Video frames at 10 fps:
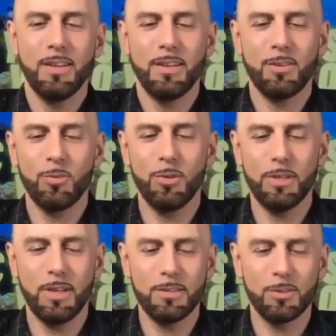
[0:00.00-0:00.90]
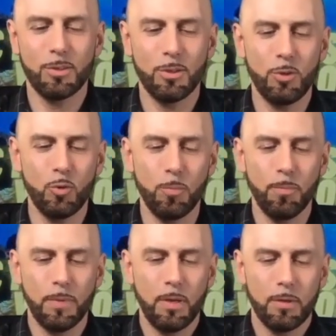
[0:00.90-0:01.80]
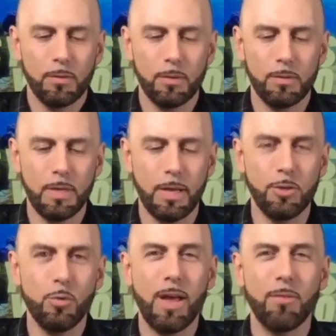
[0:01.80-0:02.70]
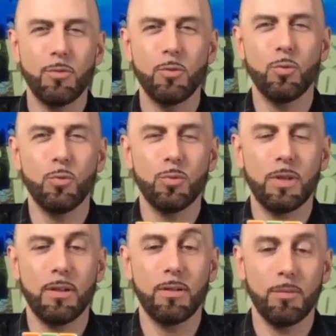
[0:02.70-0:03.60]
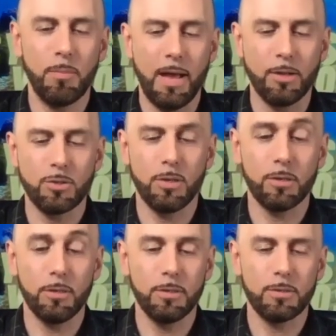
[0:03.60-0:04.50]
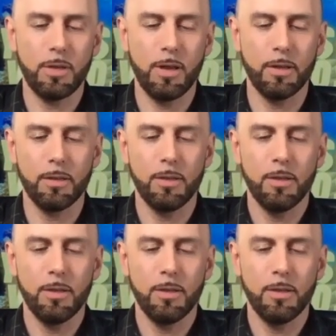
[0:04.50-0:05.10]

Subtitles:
It's really nice looking cube. So let's say I do have two that match, luckily. So now I can